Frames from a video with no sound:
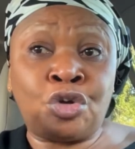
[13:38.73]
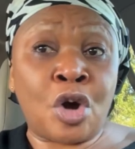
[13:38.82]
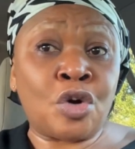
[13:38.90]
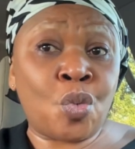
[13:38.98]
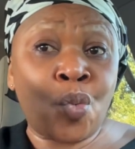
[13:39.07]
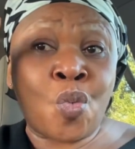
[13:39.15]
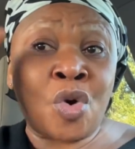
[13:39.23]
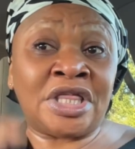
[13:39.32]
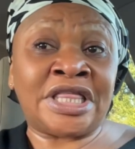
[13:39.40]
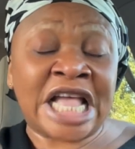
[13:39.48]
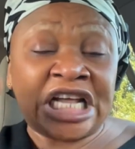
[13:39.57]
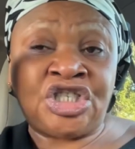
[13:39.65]
done what
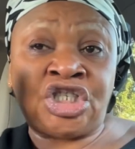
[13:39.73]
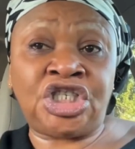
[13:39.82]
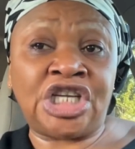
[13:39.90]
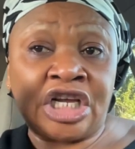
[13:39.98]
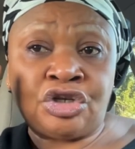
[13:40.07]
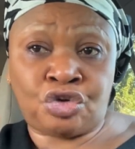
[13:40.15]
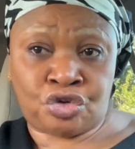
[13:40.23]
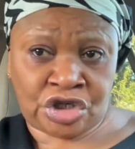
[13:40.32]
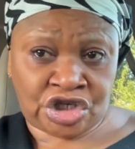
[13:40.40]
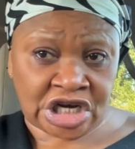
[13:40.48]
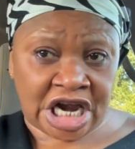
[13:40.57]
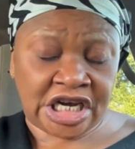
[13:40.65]
Nigerian
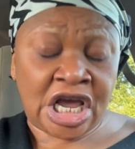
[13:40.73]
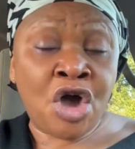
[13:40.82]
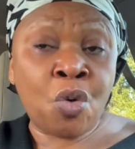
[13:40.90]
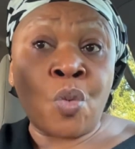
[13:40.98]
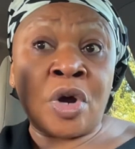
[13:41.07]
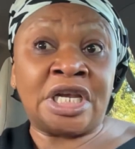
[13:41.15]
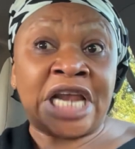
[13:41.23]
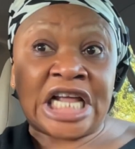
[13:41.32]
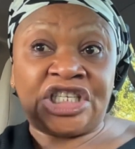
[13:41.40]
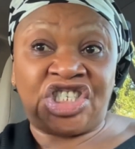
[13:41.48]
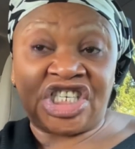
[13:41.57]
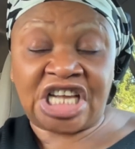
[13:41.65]
judiciary, what
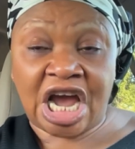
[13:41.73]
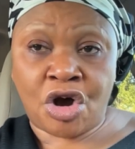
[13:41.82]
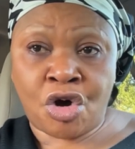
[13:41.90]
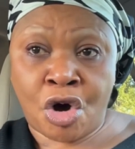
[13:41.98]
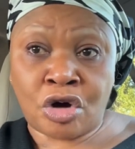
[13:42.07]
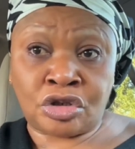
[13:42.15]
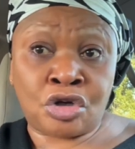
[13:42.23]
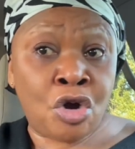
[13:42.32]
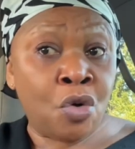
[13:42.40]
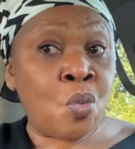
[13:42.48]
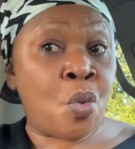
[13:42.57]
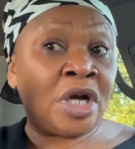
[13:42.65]
Nigerian court,
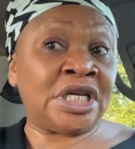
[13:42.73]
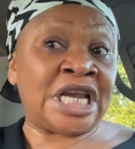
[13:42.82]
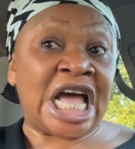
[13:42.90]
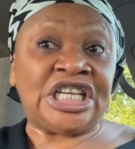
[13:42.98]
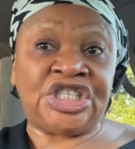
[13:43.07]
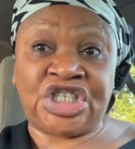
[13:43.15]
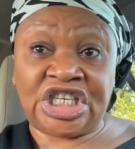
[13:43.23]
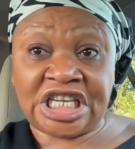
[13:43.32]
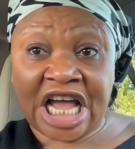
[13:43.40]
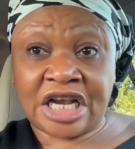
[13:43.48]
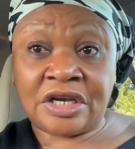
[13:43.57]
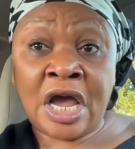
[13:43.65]
what
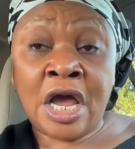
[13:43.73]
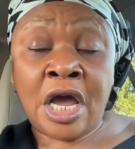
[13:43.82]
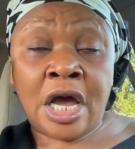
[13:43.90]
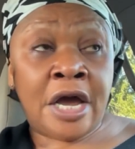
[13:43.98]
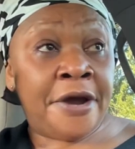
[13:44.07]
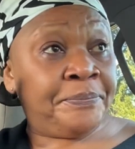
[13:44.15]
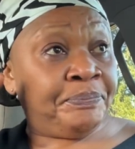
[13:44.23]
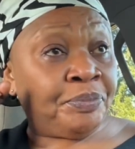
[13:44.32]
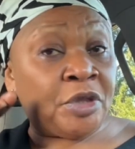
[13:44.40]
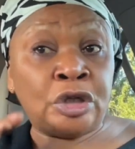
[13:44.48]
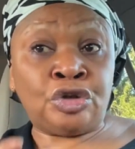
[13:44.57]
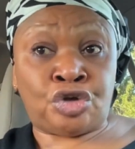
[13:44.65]
Nigerian
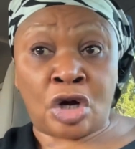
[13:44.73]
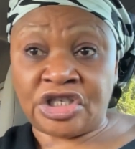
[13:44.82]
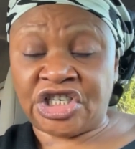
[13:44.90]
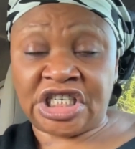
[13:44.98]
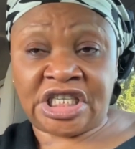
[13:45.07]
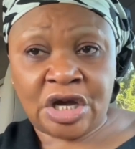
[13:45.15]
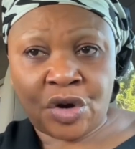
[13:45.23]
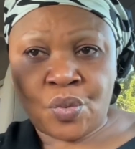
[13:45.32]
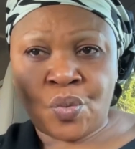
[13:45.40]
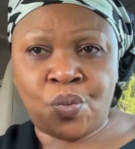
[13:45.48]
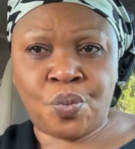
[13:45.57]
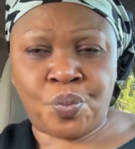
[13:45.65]
judges
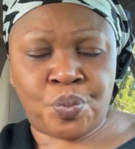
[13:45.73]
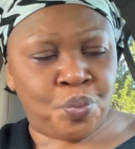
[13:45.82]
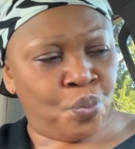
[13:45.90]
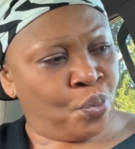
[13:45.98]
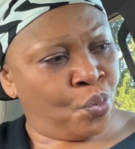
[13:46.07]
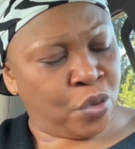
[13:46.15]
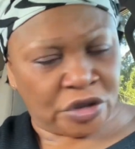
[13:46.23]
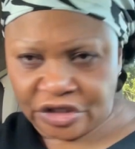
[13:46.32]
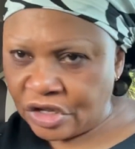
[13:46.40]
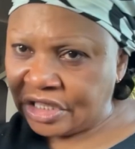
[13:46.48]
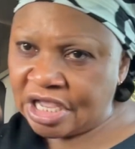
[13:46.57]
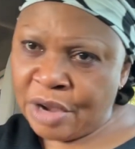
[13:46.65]
was
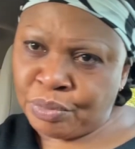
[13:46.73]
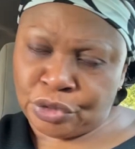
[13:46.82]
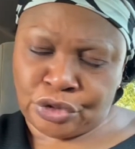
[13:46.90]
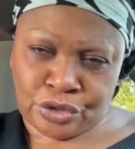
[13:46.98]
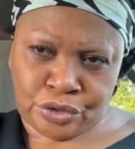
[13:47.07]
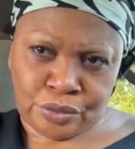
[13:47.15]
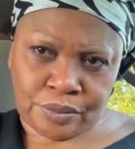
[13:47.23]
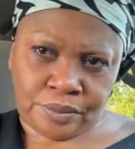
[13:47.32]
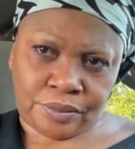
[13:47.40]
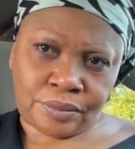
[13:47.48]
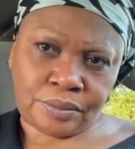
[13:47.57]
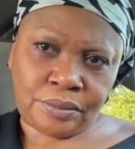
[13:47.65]
not able to do.
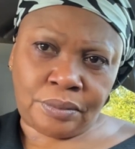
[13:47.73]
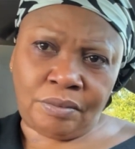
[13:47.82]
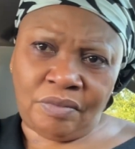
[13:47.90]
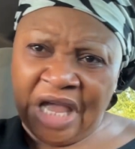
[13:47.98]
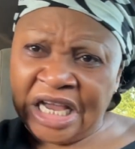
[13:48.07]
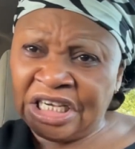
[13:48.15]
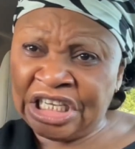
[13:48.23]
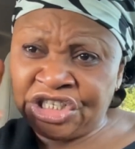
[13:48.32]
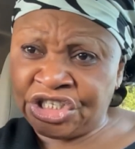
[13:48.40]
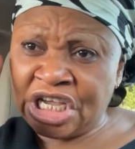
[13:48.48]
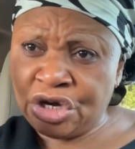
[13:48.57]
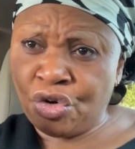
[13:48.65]
This
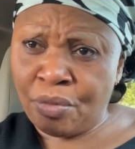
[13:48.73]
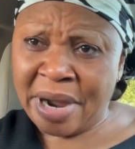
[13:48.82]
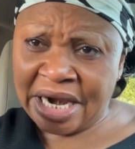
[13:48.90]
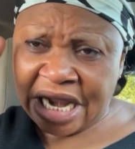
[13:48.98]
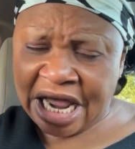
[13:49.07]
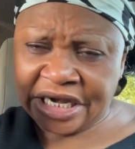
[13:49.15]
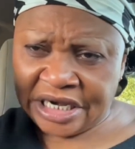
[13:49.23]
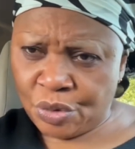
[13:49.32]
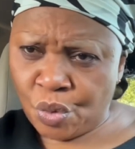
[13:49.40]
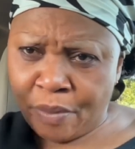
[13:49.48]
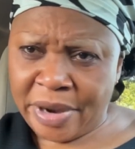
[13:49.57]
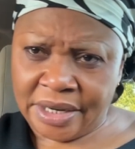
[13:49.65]
single man and the
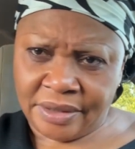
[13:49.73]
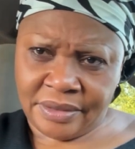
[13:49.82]
woman